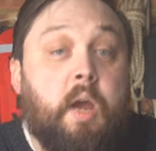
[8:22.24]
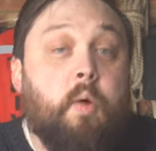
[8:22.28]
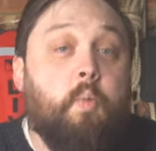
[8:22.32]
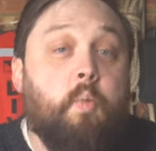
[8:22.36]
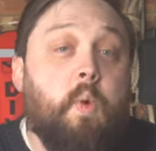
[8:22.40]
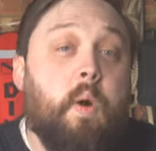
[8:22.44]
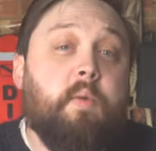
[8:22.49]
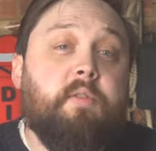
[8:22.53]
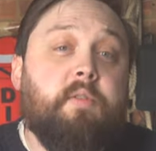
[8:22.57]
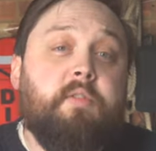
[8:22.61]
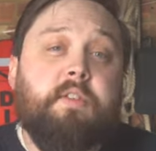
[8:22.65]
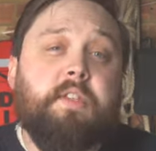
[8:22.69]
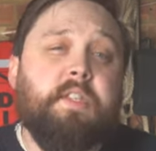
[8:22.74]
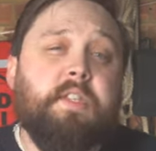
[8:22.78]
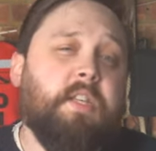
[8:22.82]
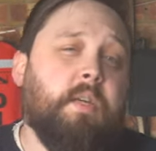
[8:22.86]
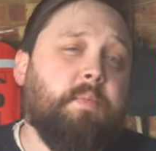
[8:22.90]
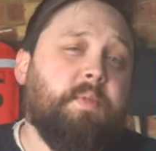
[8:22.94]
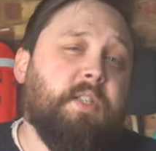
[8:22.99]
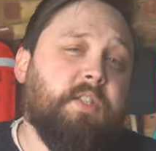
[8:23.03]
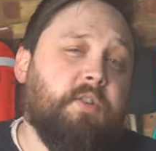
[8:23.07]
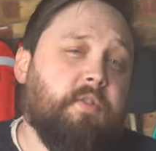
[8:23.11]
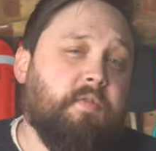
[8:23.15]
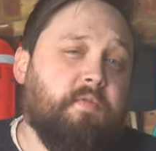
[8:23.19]
While we're on the
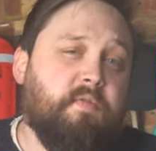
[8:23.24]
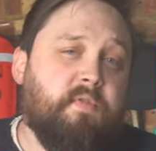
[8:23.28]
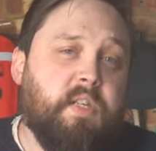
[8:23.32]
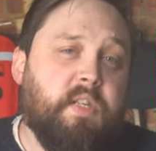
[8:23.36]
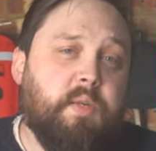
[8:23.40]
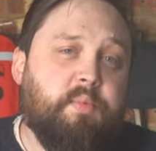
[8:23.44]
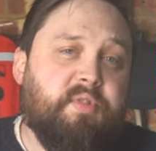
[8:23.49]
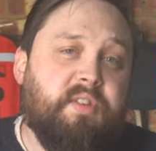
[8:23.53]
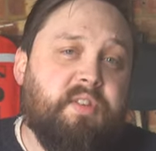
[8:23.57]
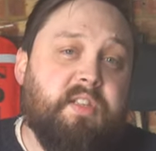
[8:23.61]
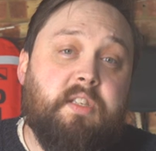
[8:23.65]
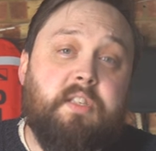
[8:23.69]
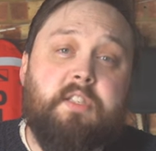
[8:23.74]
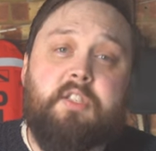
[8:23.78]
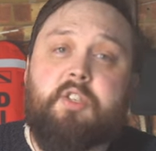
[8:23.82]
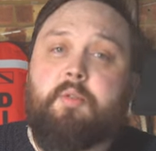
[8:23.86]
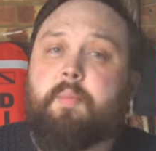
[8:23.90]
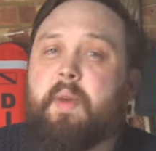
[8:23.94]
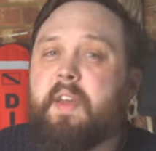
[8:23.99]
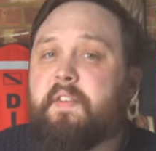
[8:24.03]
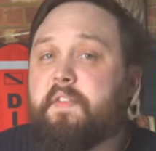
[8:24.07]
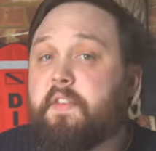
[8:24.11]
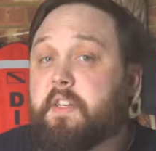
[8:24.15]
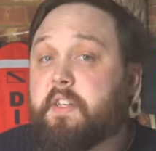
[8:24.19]
subject of rebreathers, you
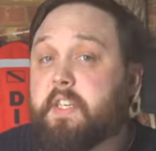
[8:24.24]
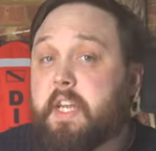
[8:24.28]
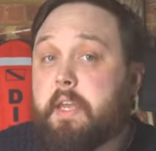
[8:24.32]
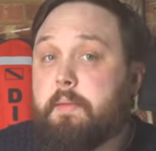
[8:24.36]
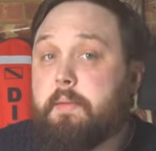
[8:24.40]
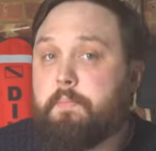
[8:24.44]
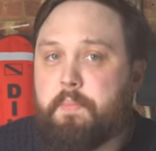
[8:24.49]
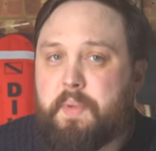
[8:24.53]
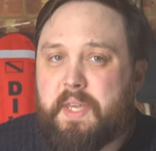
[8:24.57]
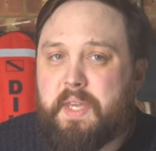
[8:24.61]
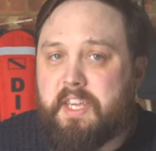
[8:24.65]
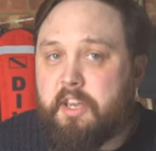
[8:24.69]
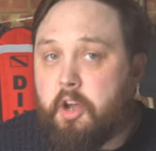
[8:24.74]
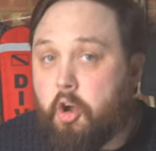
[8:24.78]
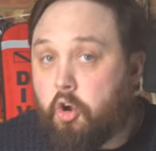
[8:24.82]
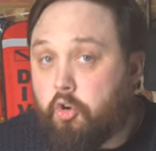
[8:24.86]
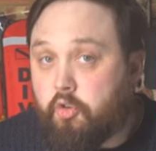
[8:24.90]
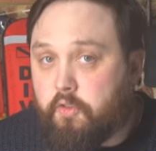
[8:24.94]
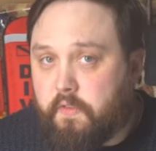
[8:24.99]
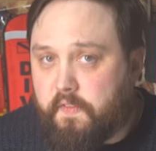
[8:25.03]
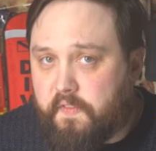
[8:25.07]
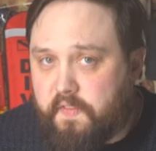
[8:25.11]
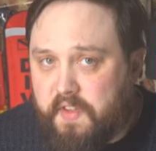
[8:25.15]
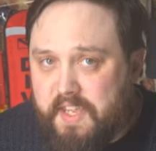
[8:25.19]
may find a
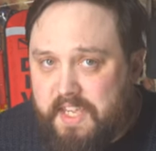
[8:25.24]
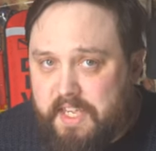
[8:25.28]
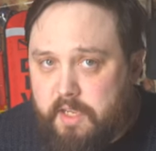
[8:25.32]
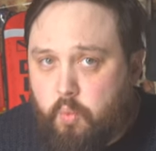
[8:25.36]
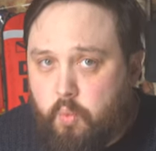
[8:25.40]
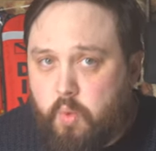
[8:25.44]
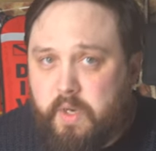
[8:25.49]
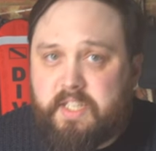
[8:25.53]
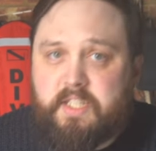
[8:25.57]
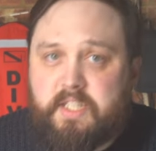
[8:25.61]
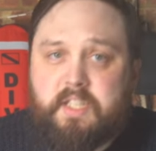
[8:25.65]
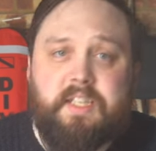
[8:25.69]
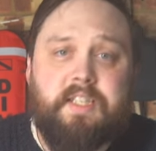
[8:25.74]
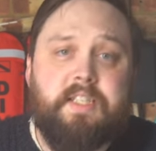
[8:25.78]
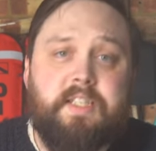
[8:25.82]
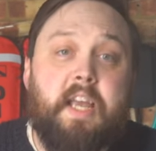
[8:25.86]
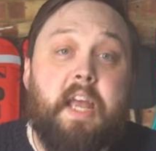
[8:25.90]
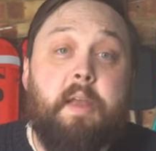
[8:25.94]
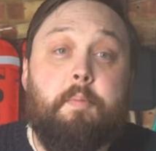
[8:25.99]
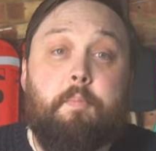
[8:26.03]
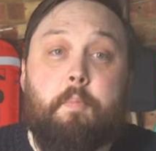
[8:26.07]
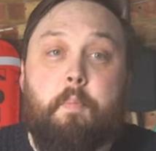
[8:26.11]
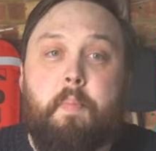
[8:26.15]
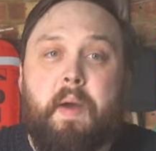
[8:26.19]
BOV, which is
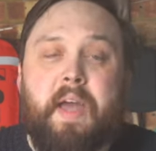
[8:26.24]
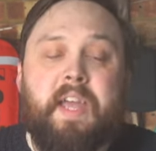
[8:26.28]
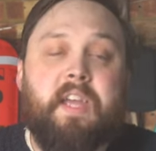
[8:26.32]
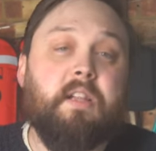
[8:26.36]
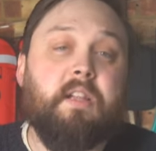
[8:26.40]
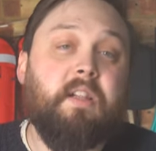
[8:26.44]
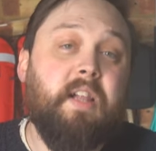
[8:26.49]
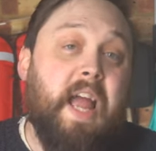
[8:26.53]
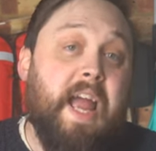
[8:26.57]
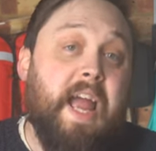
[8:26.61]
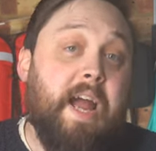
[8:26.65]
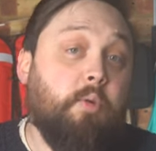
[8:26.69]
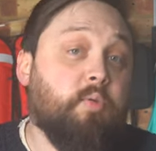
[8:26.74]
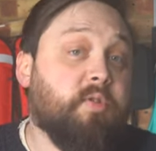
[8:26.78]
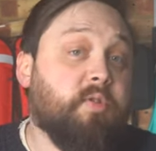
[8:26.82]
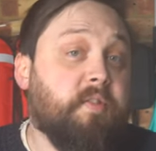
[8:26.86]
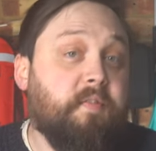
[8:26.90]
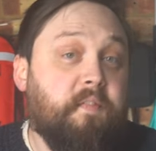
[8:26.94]
a bailout